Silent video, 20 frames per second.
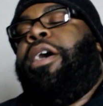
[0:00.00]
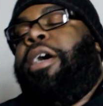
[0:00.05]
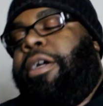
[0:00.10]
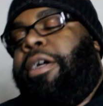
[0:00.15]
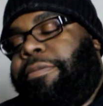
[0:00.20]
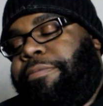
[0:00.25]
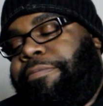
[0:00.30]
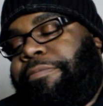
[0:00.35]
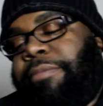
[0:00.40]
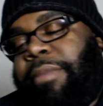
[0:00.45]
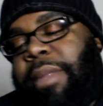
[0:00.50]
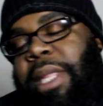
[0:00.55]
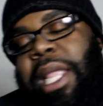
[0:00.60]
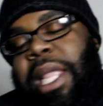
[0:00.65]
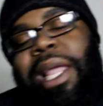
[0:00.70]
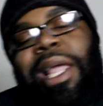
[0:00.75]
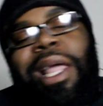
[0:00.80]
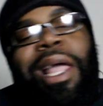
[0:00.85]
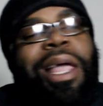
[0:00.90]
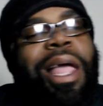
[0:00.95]
uh,
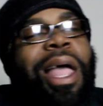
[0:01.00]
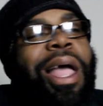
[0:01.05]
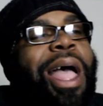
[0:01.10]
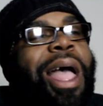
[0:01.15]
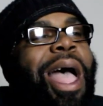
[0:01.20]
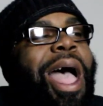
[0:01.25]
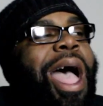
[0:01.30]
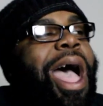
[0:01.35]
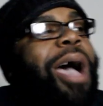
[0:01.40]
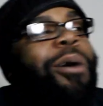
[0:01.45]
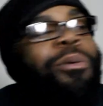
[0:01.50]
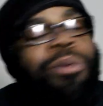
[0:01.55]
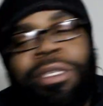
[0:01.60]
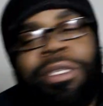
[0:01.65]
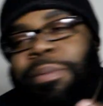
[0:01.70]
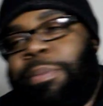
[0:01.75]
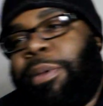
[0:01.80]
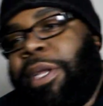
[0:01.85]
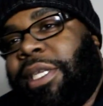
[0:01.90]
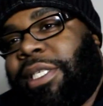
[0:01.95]
yeah, I
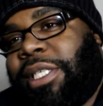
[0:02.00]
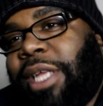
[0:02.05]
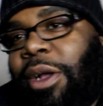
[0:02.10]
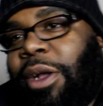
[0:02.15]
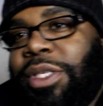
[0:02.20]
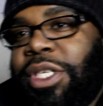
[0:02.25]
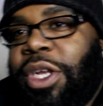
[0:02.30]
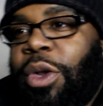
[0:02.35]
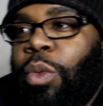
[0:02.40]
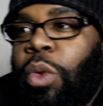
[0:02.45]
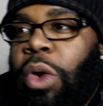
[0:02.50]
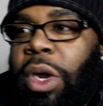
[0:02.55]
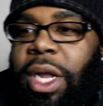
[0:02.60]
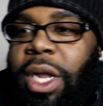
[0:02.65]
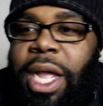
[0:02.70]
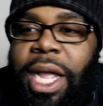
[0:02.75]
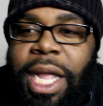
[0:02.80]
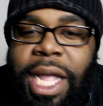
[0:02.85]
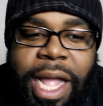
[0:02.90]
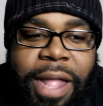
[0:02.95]
was pissed. I was at
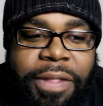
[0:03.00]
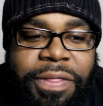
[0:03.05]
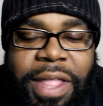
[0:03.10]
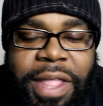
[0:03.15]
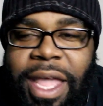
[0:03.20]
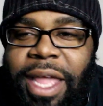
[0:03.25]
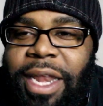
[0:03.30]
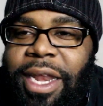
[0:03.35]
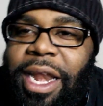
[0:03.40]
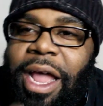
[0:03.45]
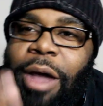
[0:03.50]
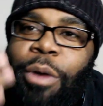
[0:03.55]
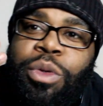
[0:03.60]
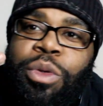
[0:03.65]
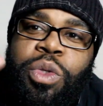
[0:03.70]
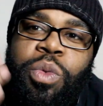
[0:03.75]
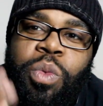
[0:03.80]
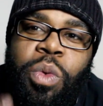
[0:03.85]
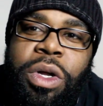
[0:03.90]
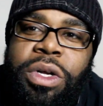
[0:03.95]
work. I got that, and I
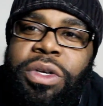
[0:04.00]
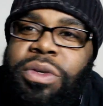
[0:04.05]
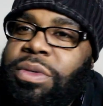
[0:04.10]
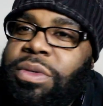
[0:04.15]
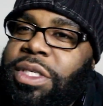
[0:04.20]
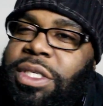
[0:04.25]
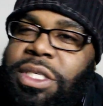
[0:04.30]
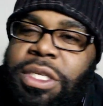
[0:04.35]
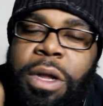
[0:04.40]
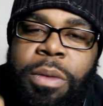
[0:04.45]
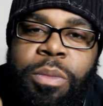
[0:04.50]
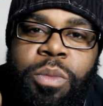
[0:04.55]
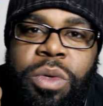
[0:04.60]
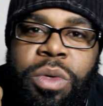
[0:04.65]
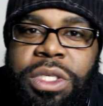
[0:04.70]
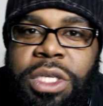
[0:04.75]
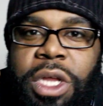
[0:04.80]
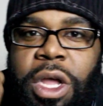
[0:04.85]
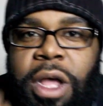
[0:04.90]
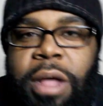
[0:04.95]
was wondering something
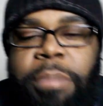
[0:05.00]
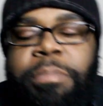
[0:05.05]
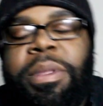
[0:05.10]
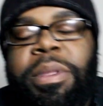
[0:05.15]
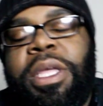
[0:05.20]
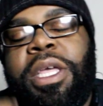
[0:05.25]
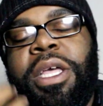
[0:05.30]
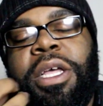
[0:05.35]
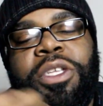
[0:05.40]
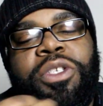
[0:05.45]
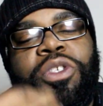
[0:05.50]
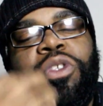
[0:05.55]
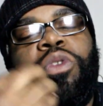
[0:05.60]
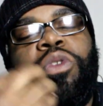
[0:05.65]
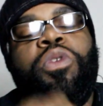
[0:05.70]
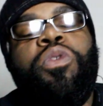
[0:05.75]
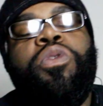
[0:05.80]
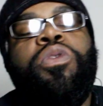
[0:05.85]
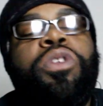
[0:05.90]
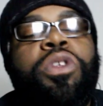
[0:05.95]
was up because
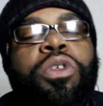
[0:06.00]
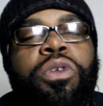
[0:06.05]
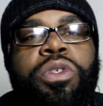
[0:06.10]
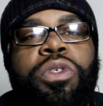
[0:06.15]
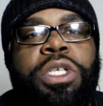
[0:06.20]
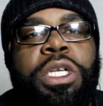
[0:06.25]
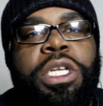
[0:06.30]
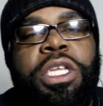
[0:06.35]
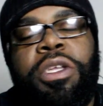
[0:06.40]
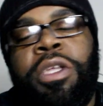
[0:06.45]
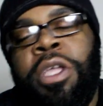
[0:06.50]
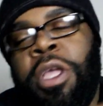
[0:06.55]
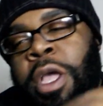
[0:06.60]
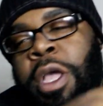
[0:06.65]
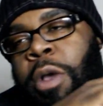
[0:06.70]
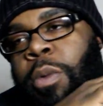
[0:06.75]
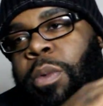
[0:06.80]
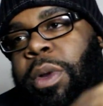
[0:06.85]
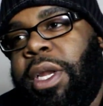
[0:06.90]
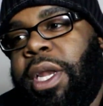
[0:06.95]
new, usually
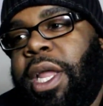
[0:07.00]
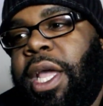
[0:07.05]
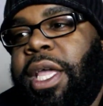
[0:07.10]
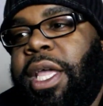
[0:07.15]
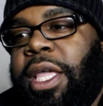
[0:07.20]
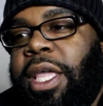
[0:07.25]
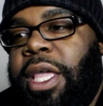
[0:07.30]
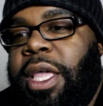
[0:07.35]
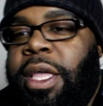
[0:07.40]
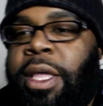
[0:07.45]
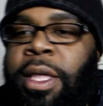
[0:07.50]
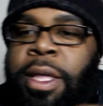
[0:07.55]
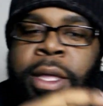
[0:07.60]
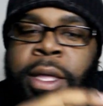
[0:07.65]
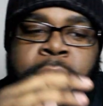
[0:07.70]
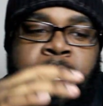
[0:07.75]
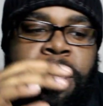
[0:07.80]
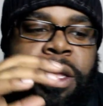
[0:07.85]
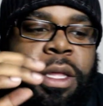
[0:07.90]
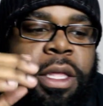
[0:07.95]
when Nike
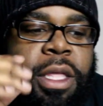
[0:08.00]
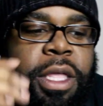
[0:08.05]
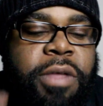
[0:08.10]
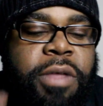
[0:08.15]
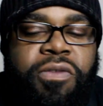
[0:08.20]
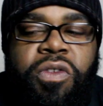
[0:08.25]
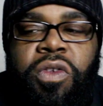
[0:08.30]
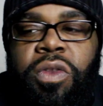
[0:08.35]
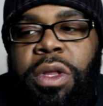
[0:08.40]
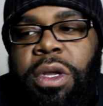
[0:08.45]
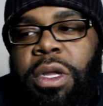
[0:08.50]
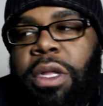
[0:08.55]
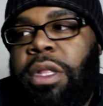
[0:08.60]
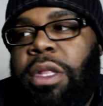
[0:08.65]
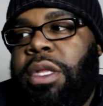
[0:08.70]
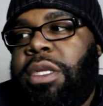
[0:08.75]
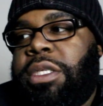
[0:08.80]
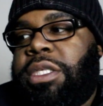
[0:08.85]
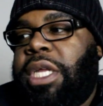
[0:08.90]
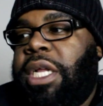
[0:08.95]
gives you the,
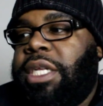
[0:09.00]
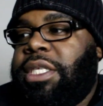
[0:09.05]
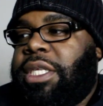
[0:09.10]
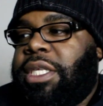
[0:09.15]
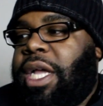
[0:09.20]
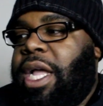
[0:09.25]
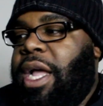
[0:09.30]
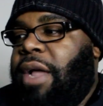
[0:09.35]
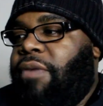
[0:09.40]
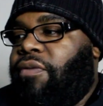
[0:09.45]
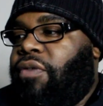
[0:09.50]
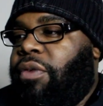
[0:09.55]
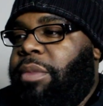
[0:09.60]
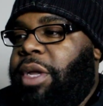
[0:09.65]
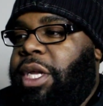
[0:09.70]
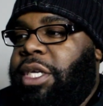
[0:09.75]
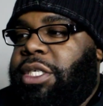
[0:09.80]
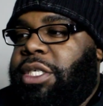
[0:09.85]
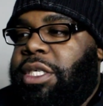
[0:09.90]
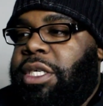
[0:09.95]
the sends the
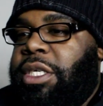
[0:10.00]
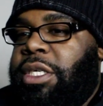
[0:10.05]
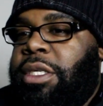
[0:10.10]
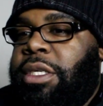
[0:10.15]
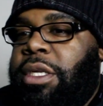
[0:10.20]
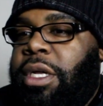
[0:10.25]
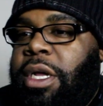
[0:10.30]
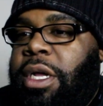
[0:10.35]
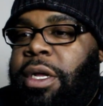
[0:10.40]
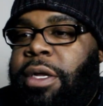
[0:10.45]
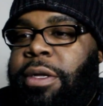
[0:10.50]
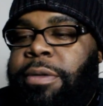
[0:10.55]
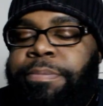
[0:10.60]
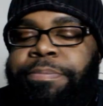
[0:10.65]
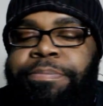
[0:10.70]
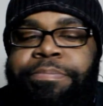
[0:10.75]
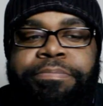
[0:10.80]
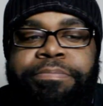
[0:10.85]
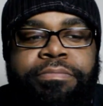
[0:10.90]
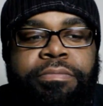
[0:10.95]
confirmation,
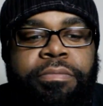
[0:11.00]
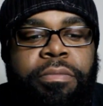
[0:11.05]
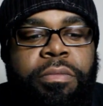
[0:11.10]
um,